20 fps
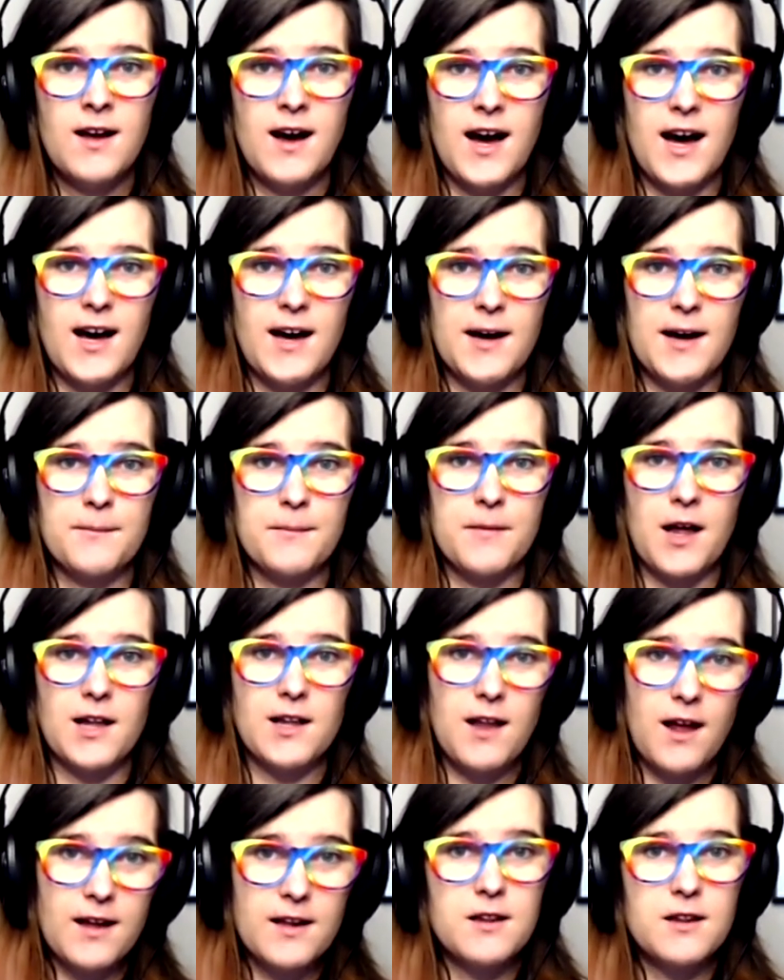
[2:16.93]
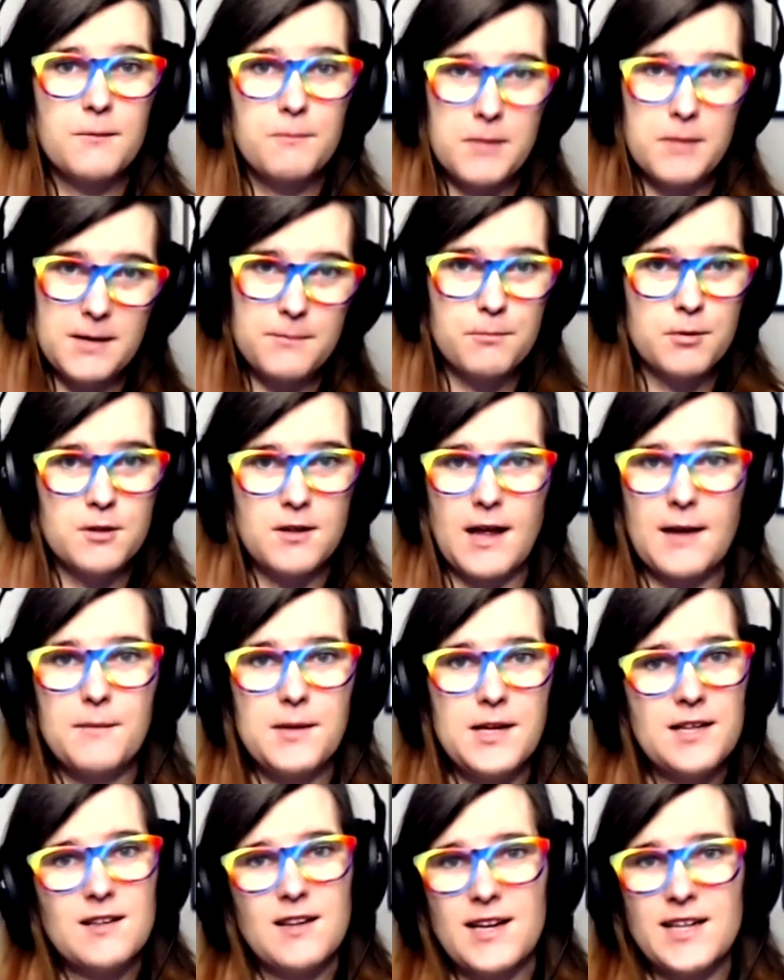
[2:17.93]
A lot of the people, I
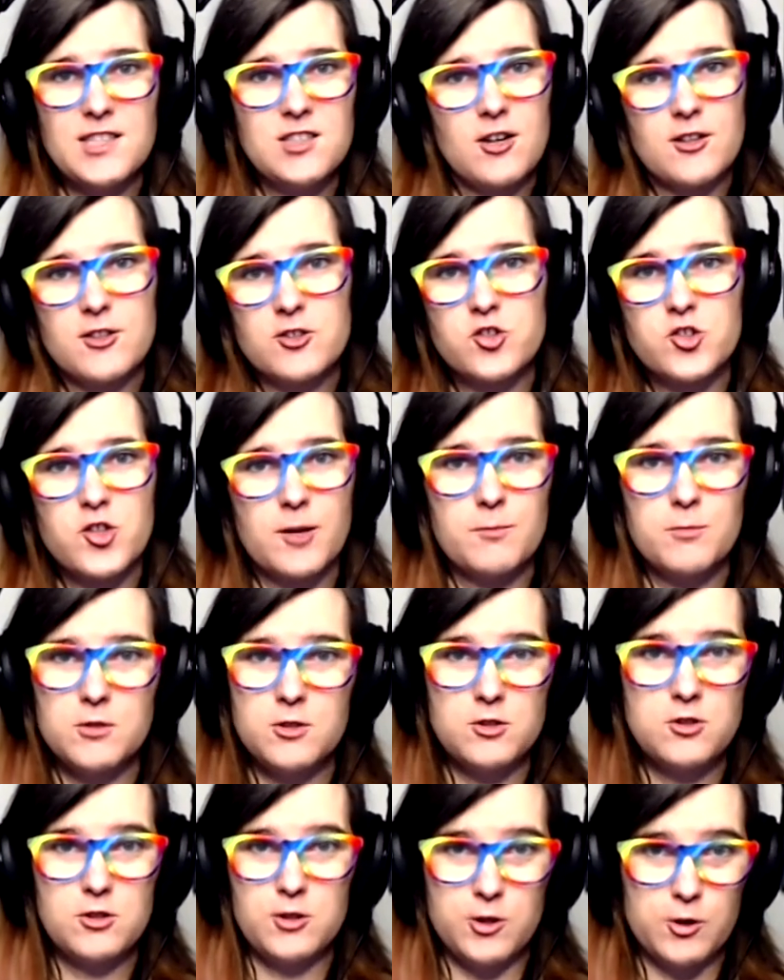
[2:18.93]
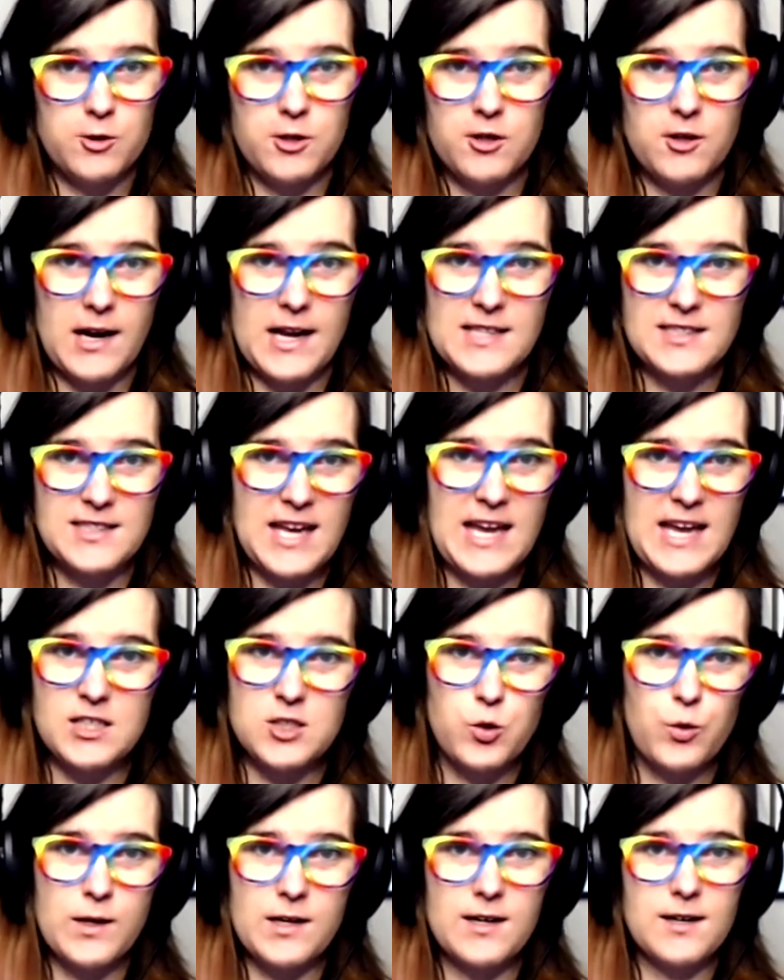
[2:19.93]
mean, like Donald Trump Jr. has hate
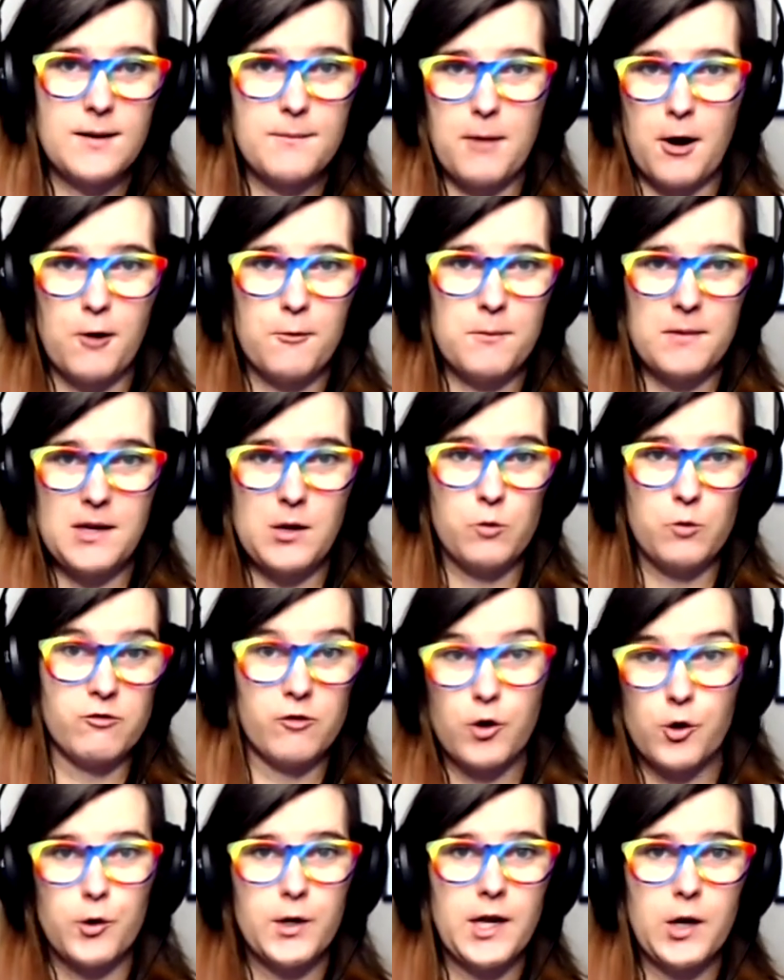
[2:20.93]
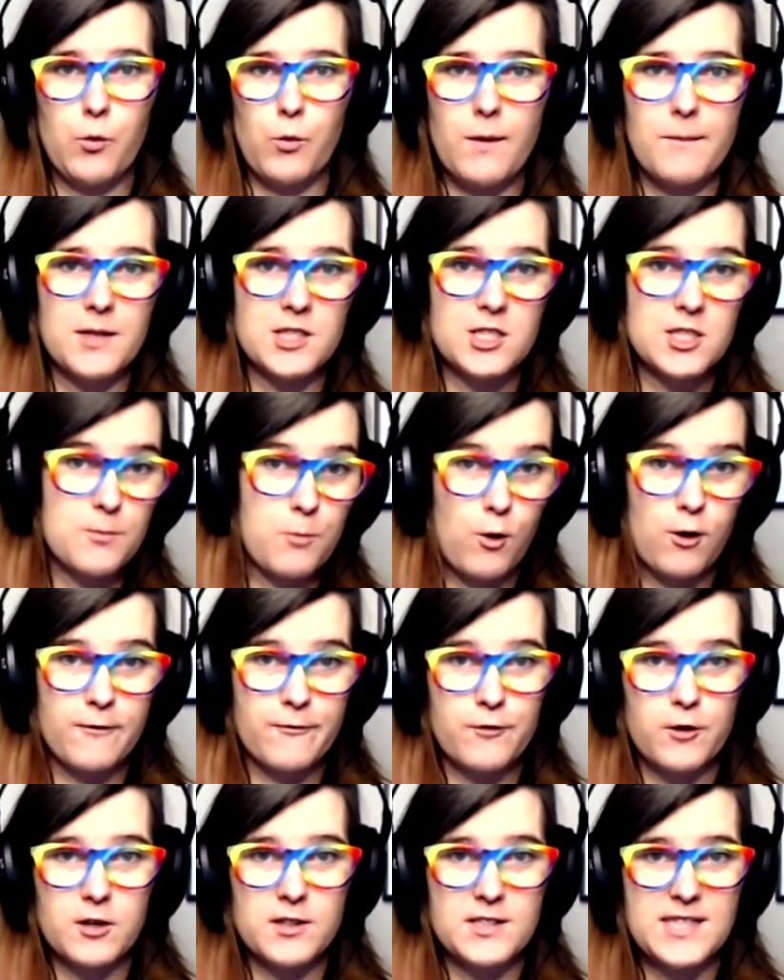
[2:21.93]
tweeted about me ruining women's sport,
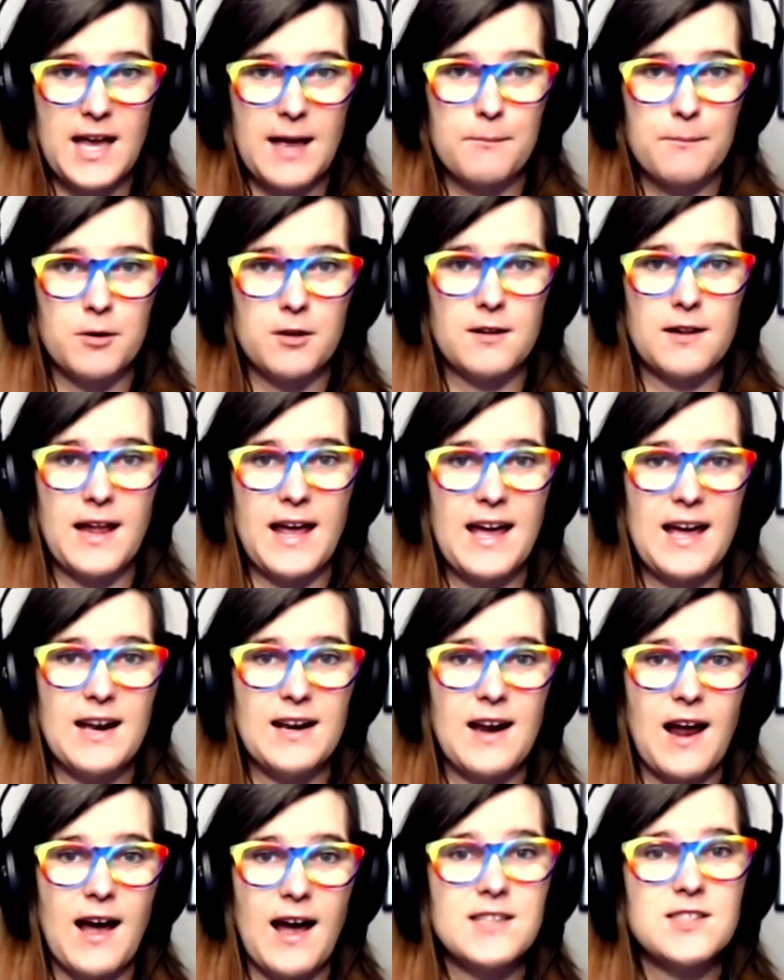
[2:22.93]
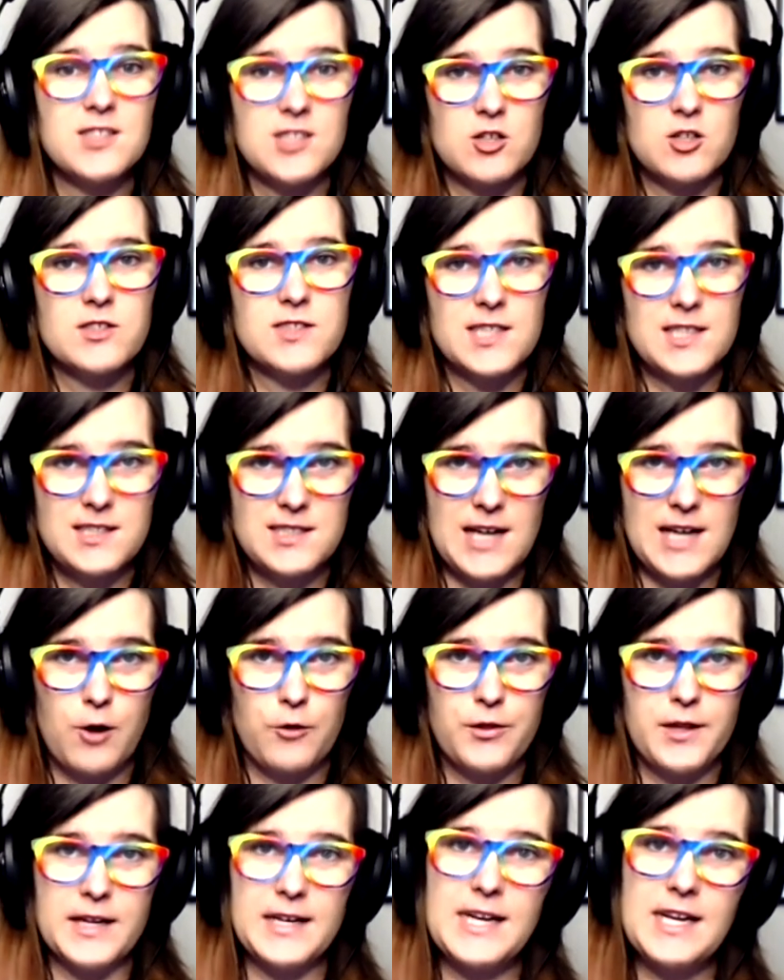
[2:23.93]
for example, and I seriously
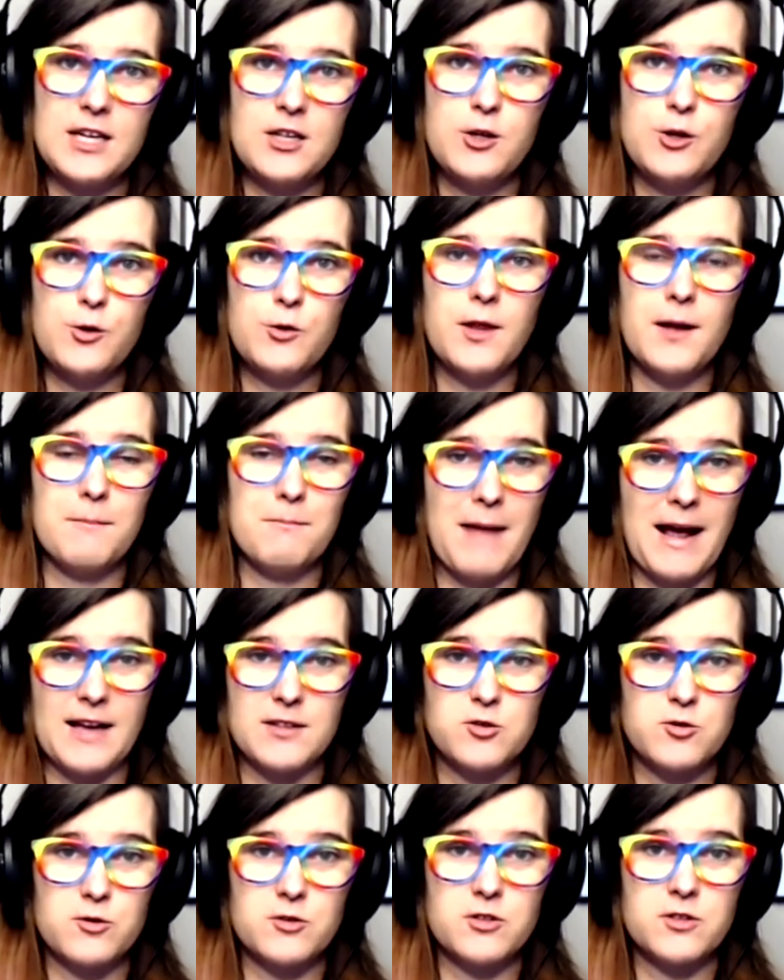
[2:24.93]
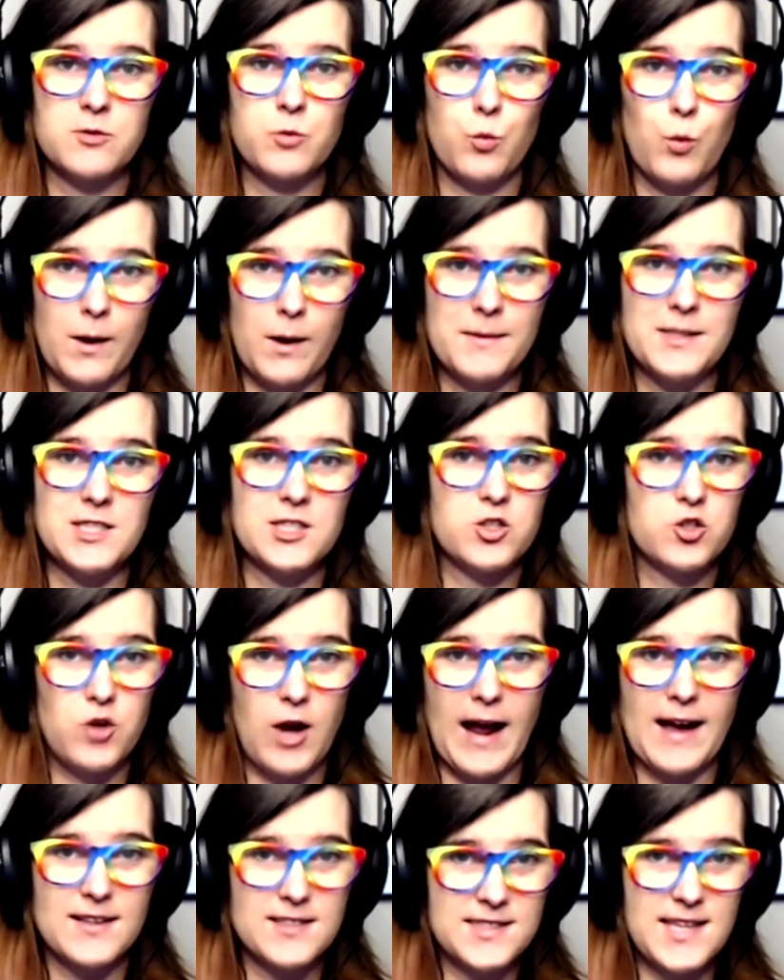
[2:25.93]
doubt that he knew that Masters women's
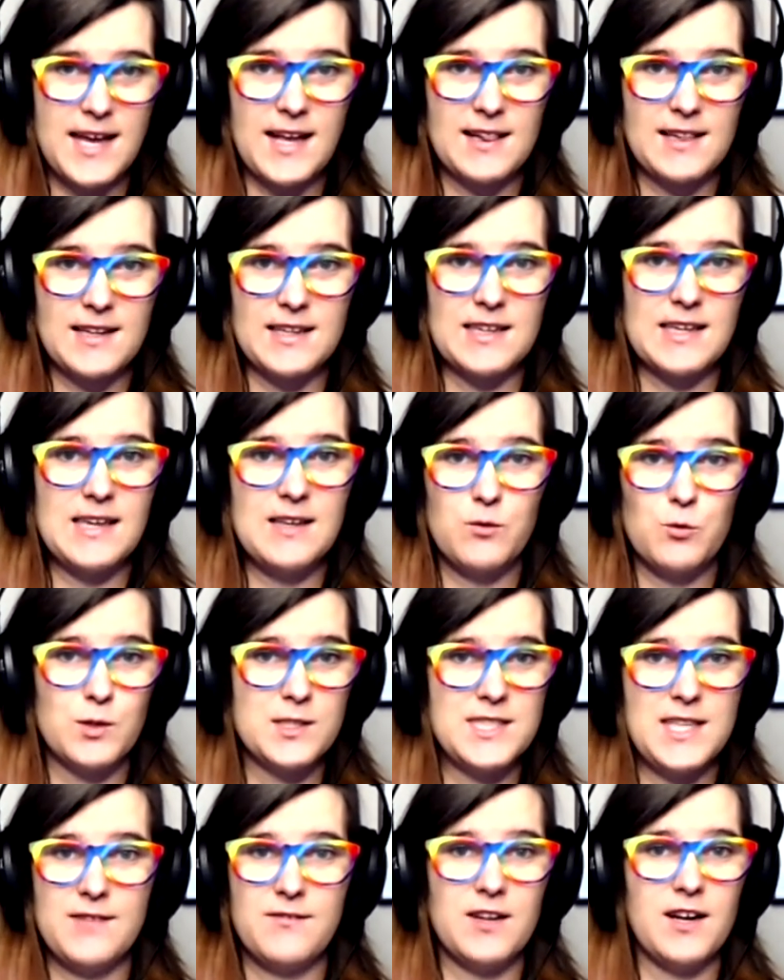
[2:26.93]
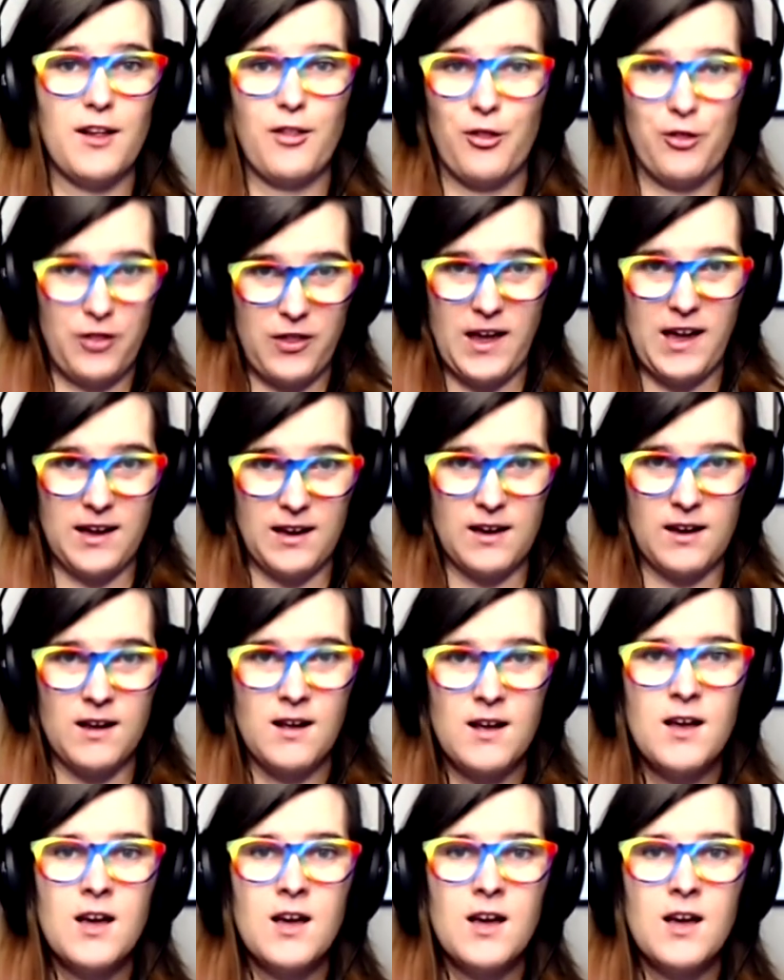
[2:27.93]
track cycling was even a thing.